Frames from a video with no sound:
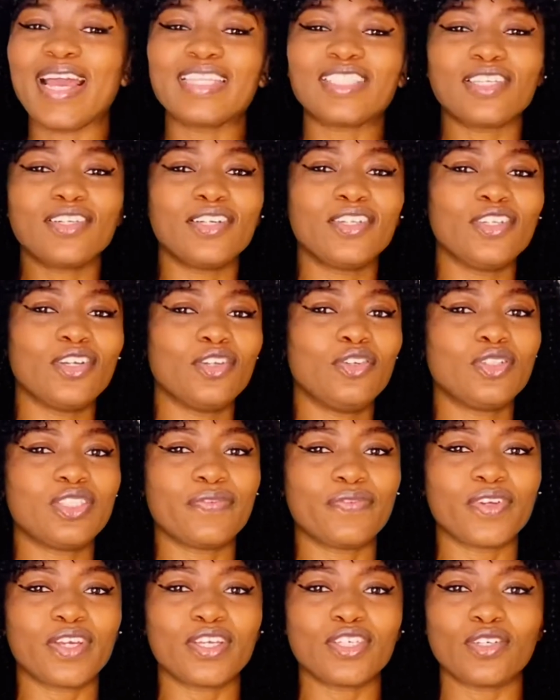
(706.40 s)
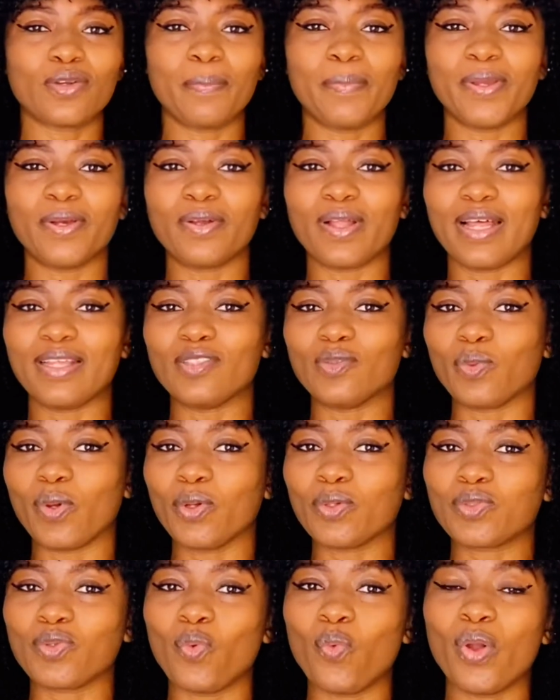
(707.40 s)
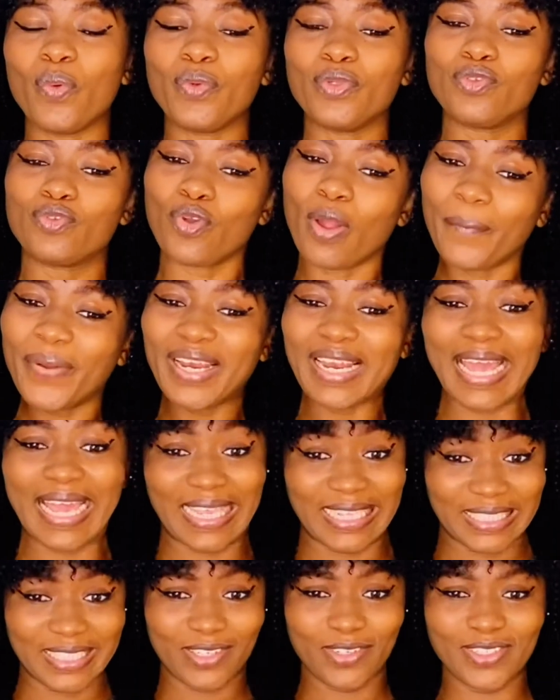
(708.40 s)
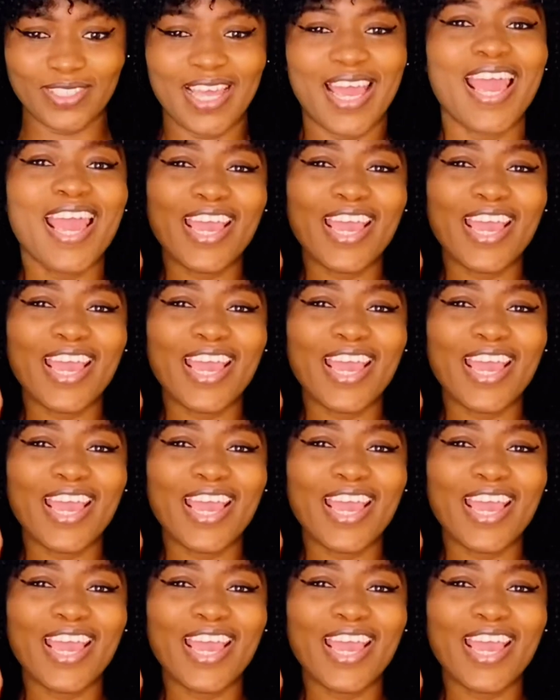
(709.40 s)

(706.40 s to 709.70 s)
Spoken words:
turn on your notification bell as well, so when we drop it like result,